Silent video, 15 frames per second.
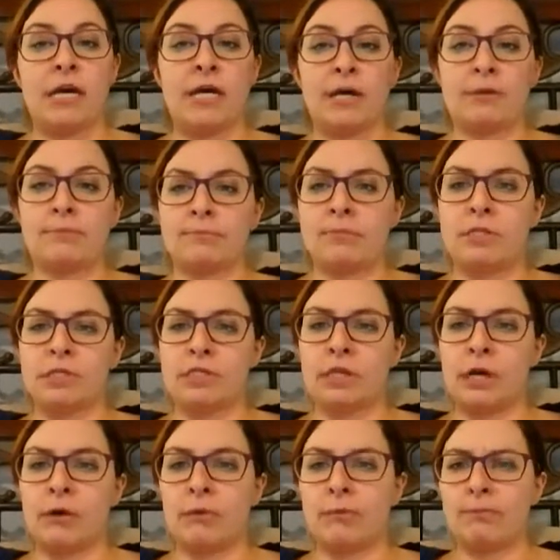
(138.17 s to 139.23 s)
Um,
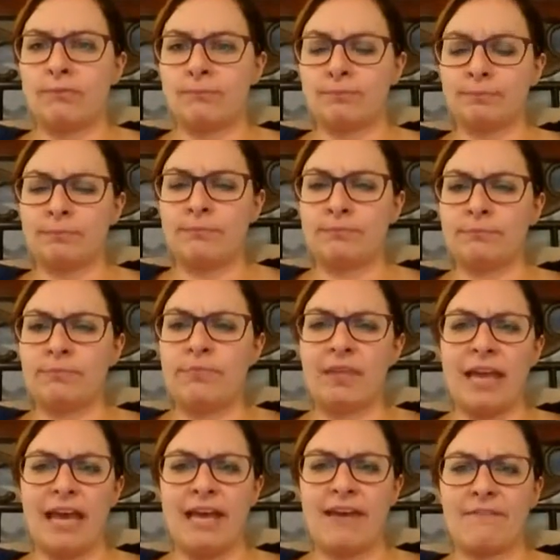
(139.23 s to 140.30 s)
so Mm.
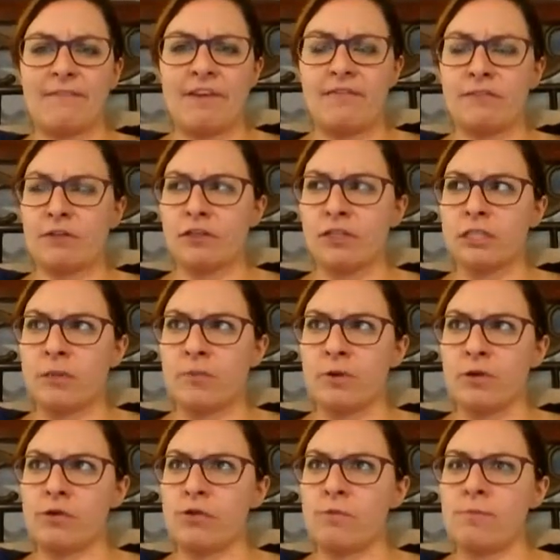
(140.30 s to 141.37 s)
if, if you're
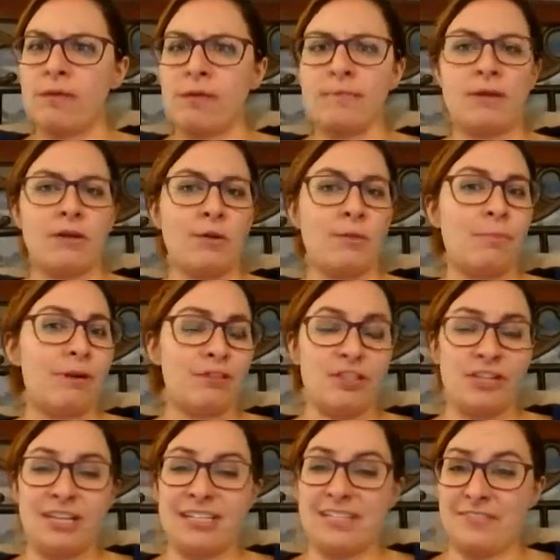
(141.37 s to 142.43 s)
someone who maybe your
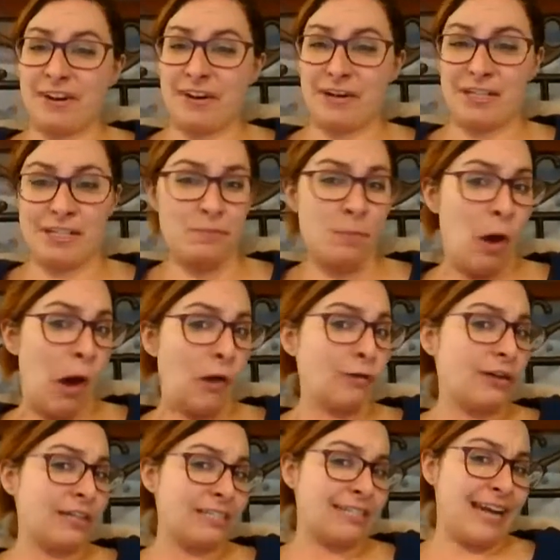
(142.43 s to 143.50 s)
budget is very
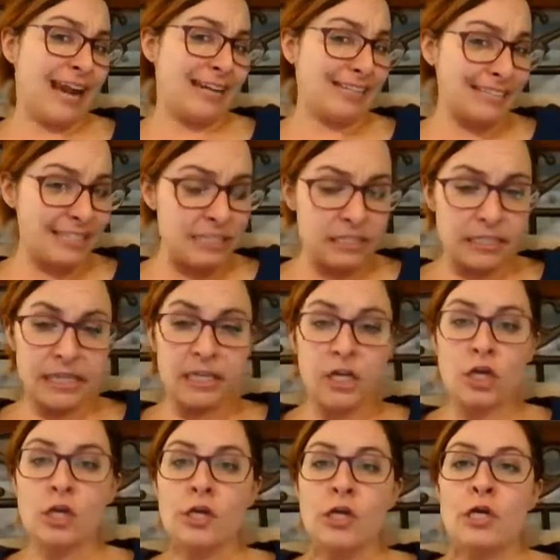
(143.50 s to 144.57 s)
small or it's non
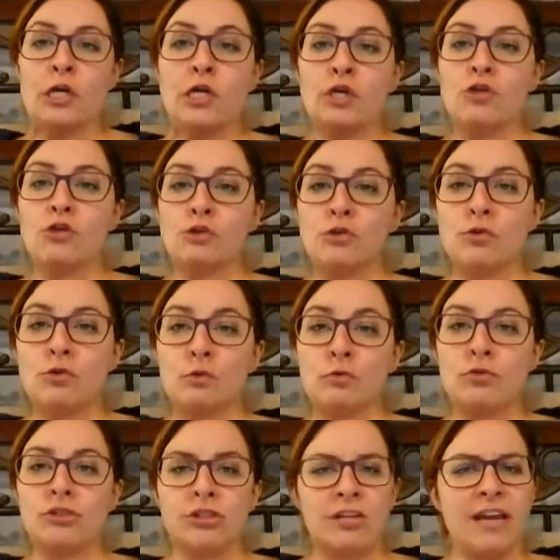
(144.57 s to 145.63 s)
existent,
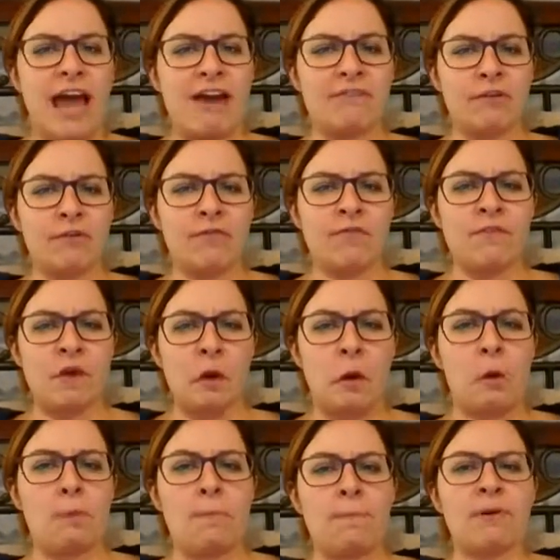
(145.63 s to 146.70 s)
you shouldn't ever
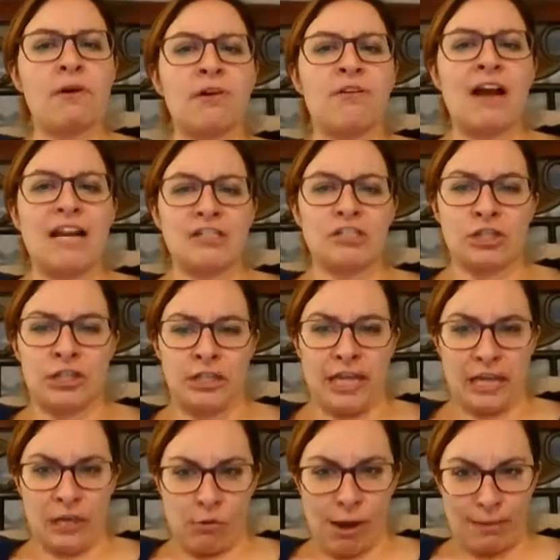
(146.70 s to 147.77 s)
feel pressured.
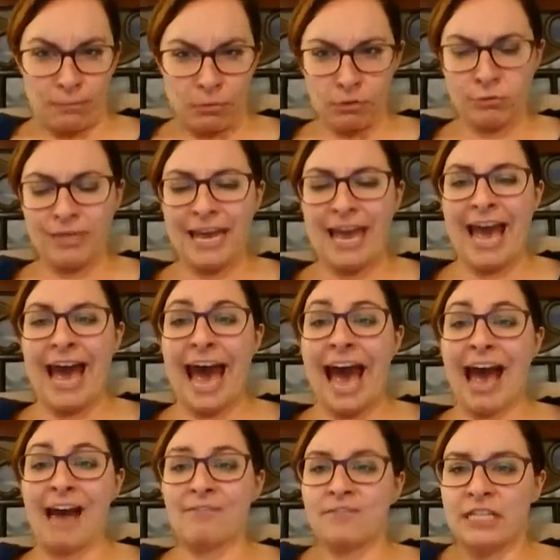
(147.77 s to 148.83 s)
Like, you absolutely
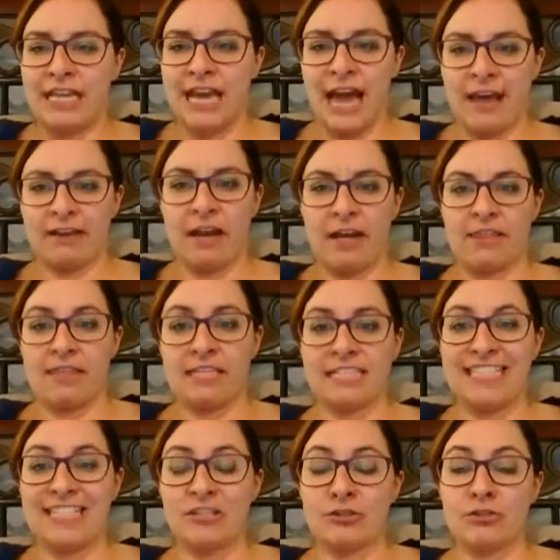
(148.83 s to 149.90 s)
have to get the
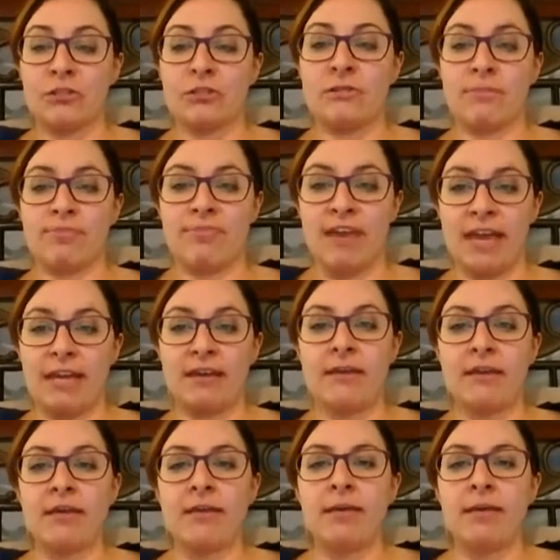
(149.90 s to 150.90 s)
teacher something